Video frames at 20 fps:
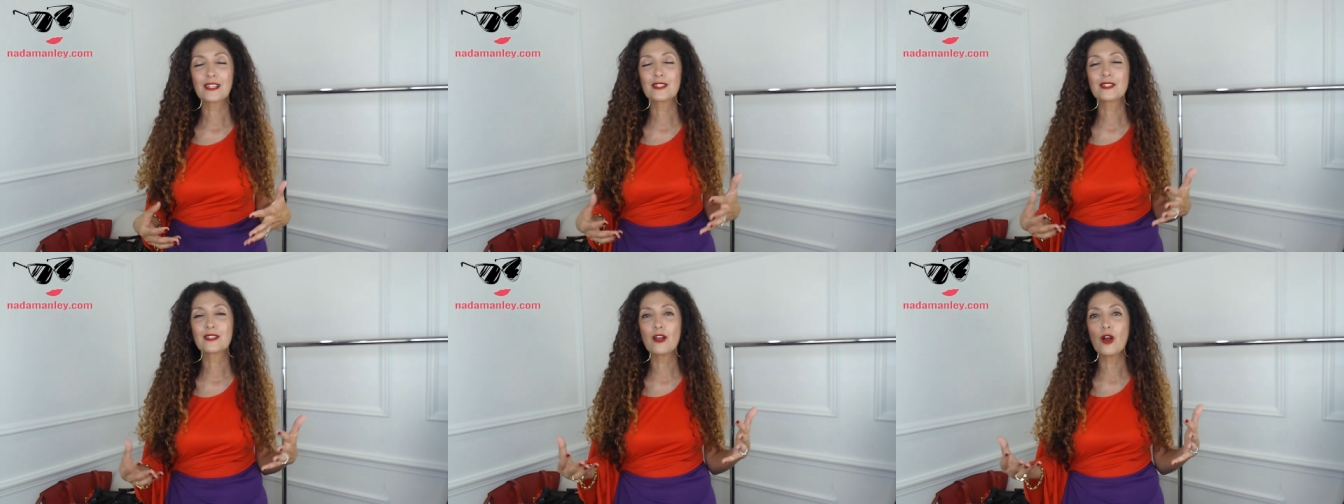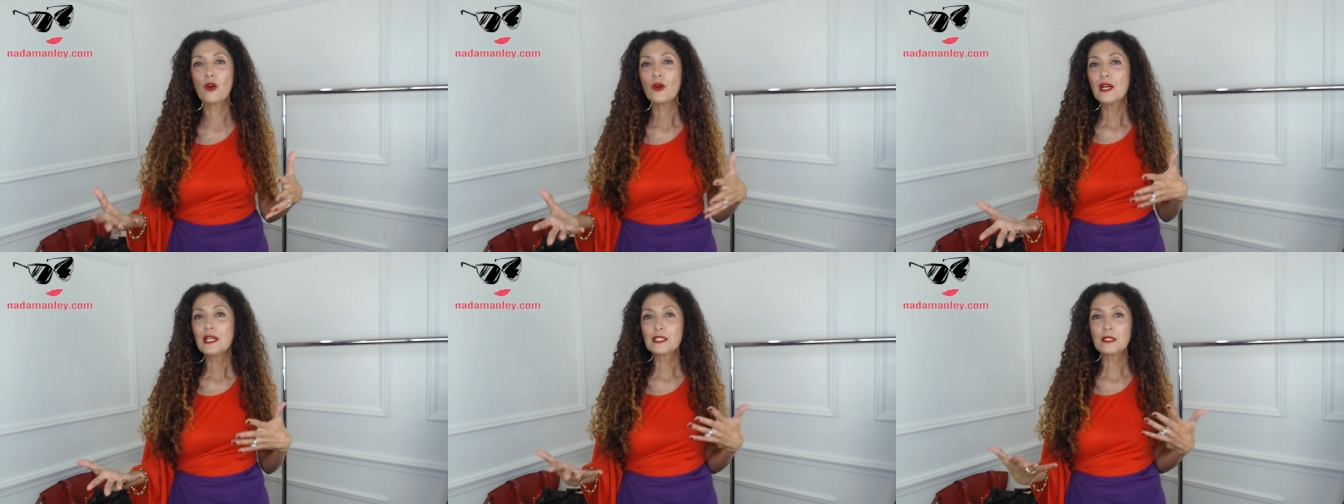
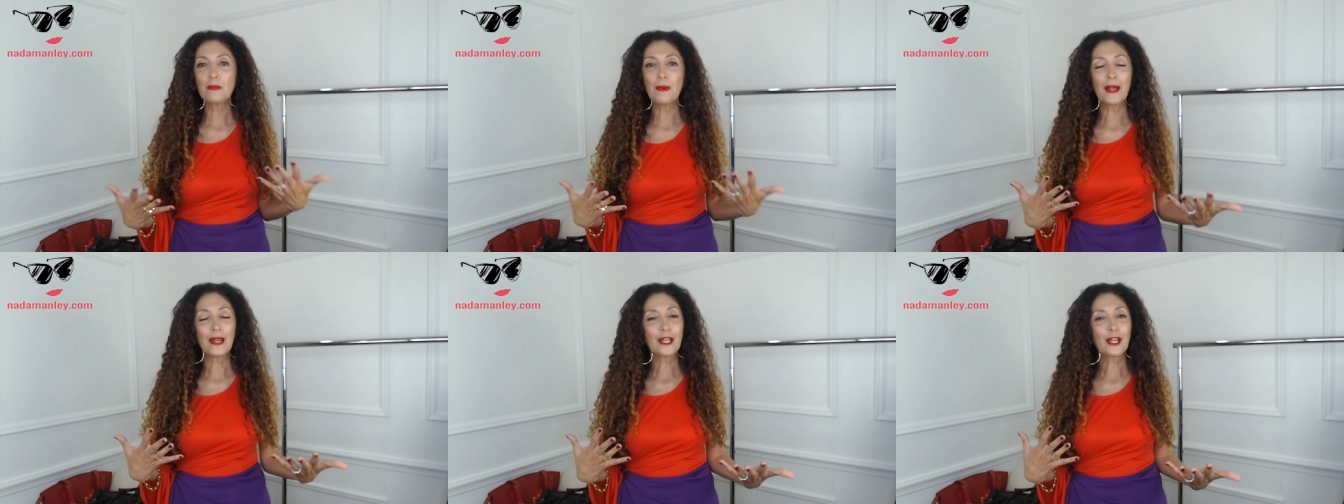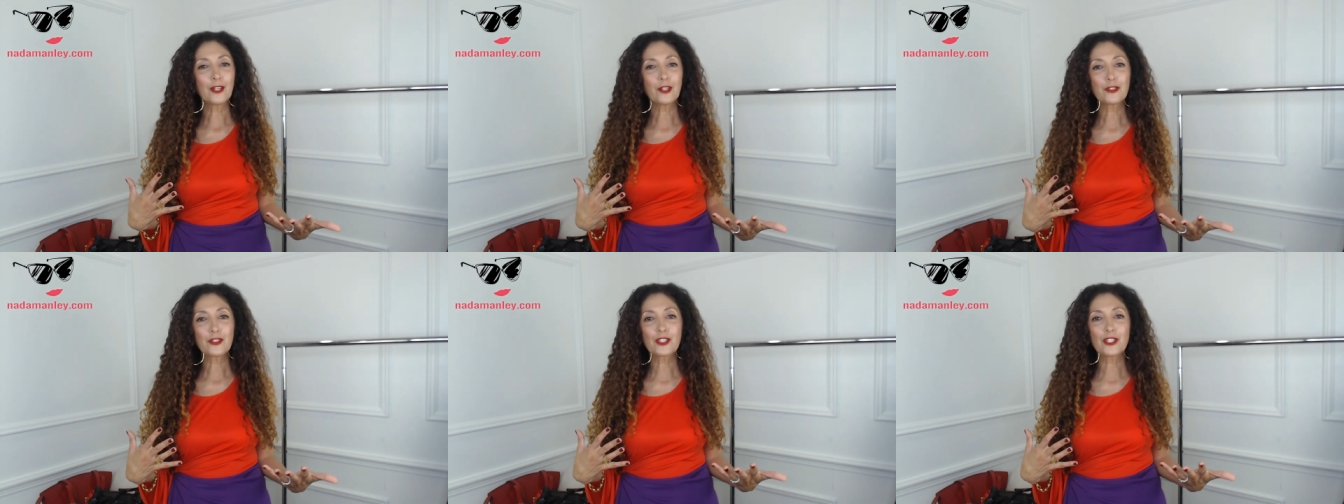So depending
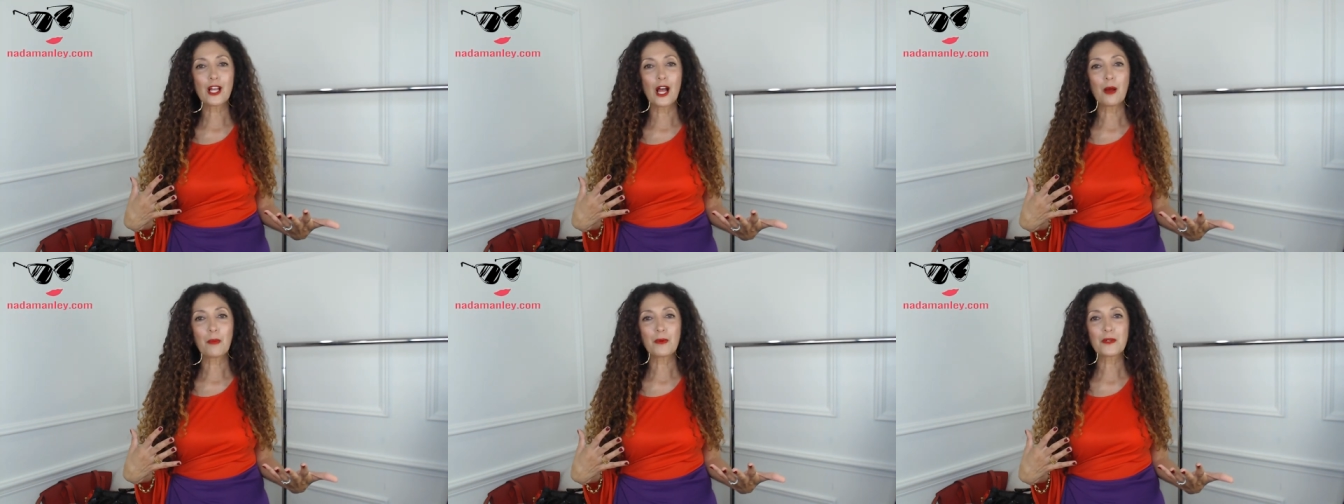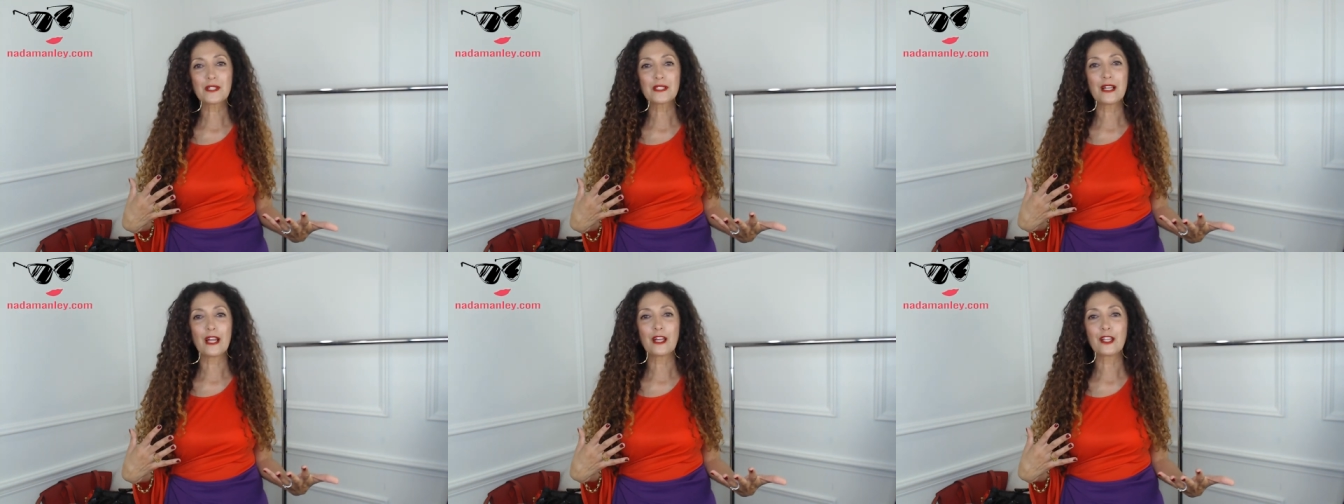on your style
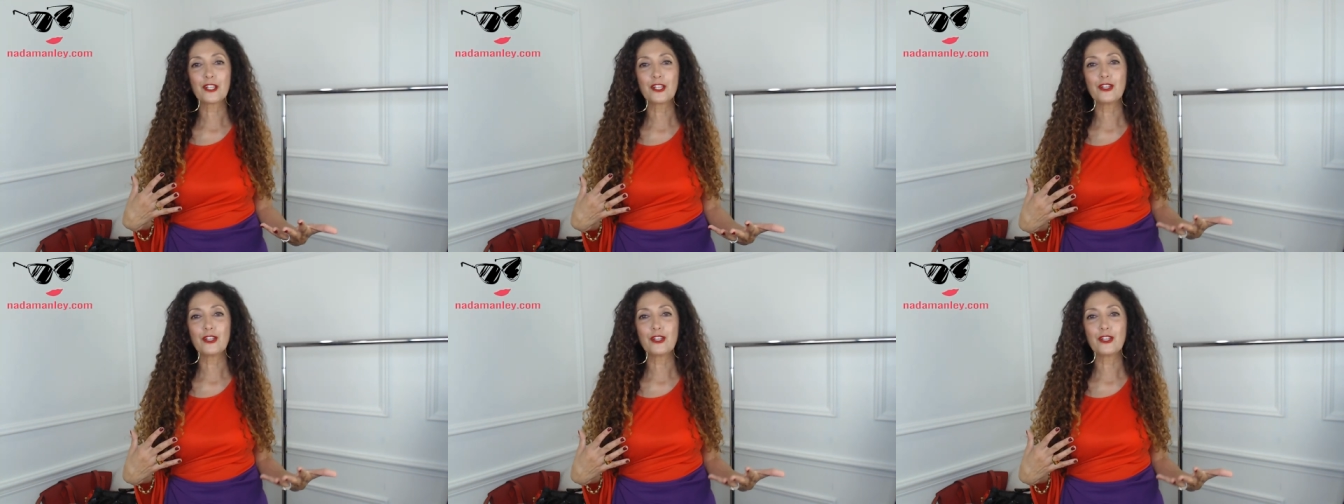personality,